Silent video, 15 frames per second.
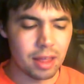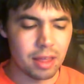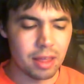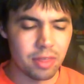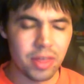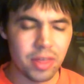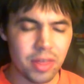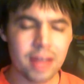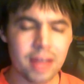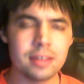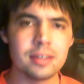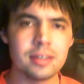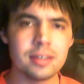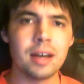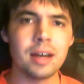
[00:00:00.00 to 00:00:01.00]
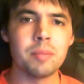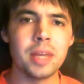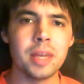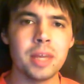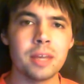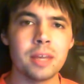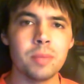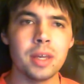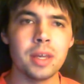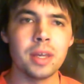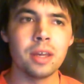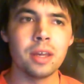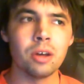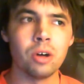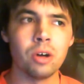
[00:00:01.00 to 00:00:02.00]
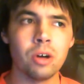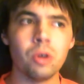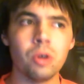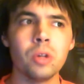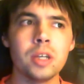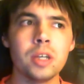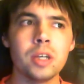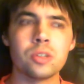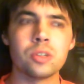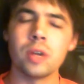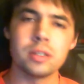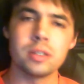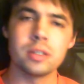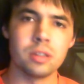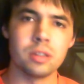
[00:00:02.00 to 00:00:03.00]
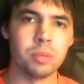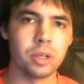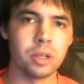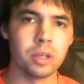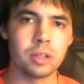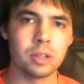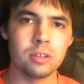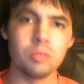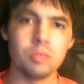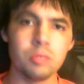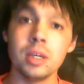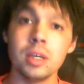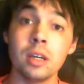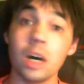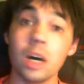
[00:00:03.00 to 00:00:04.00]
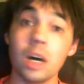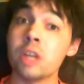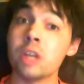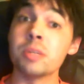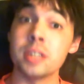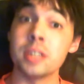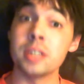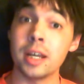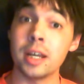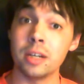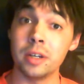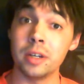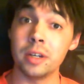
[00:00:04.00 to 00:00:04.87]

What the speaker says: that does not make me wholly trust the book to be 100% accurate.